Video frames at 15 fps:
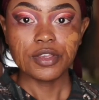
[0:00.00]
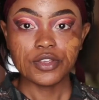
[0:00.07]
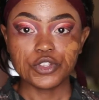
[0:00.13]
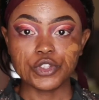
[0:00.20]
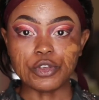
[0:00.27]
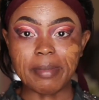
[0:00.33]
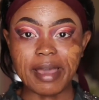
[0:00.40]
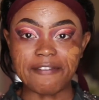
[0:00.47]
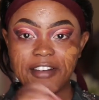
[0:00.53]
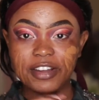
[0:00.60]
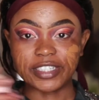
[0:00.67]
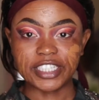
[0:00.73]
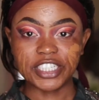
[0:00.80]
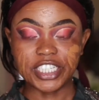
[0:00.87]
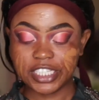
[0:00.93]
So my
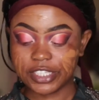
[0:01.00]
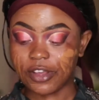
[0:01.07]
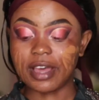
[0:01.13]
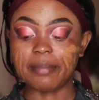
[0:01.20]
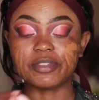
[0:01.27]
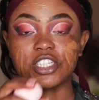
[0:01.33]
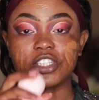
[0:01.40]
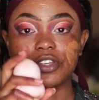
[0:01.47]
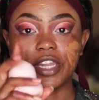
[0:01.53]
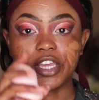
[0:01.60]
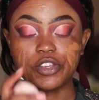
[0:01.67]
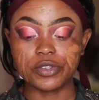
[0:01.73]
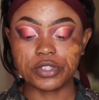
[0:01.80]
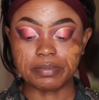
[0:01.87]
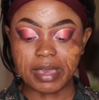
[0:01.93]
foundation is on. I'm just gonna
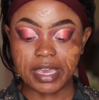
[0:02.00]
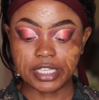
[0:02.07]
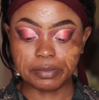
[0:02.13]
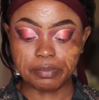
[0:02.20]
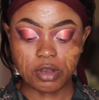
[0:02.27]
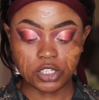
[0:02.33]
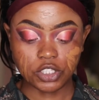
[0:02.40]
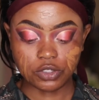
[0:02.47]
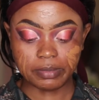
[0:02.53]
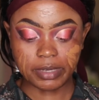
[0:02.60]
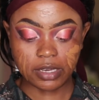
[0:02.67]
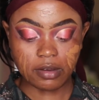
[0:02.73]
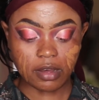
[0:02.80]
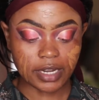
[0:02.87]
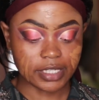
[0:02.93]
use my sponge. Oh
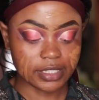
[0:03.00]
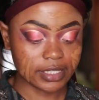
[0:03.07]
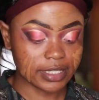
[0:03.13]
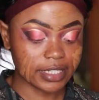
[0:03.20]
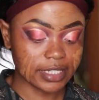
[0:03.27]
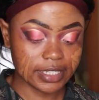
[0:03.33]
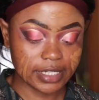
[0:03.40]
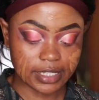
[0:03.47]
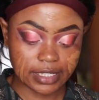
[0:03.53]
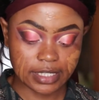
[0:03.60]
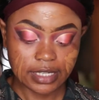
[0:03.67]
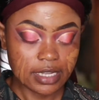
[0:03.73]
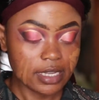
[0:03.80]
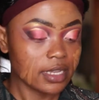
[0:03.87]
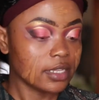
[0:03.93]
my god, it's
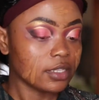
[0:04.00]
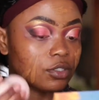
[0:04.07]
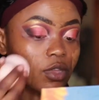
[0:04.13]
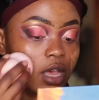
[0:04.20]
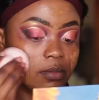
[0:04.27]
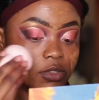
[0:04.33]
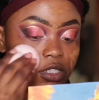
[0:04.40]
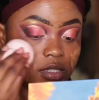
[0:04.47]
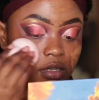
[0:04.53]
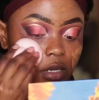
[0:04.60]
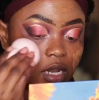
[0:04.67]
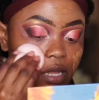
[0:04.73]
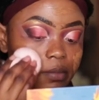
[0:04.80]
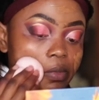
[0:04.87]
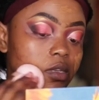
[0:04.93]
tinted. So I'm just
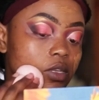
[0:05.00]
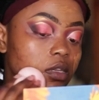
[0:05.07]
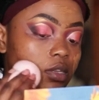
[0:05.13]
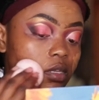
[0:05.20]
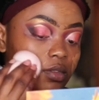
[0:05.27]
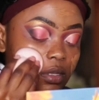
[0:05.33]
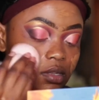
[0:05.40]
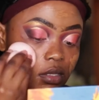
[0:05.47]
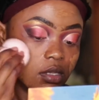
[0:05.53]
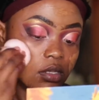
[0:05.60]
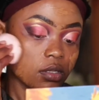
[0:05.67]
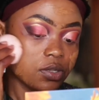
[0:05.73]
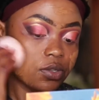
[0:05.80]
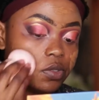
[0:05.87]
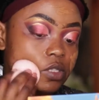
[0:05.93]
gonna be
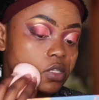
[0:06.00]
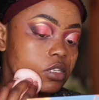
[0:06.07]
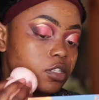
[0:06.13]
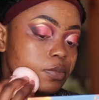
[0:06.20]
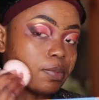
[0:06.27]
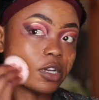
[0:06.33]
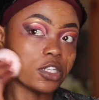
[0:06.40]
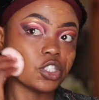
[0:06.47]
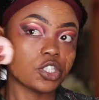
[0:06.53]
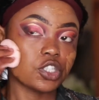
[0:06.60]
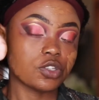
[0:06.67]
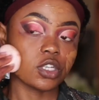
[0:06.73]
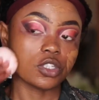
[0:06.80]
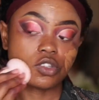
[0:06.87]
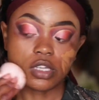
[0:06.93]
using a sponge
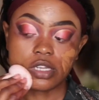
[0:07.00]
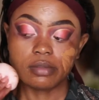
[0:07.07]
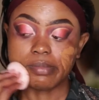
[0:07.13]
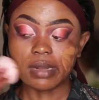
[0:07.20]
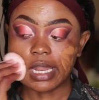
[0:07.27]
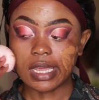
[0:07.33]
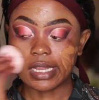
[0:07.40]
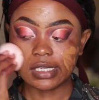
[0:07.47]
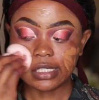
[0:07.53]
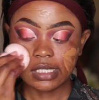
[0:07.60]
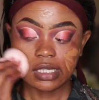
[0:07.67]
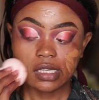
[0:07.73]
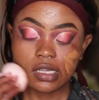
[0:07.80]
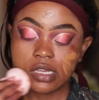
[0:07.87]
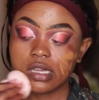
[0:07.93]
to actually blend
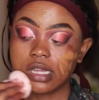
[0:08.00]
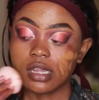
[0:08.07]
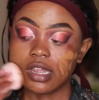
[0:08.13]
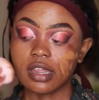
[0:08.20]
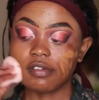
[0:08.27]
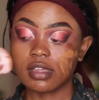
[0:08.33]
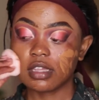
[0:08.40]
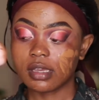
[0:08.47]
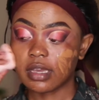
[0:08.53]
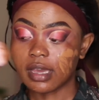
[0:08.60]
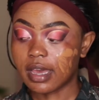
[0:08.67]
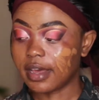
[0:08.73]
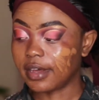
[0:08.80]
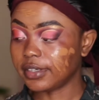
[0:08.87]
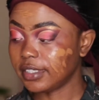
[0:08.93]
everything
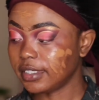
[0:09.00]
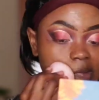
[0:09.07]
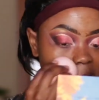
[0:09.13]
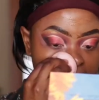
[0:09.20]
out.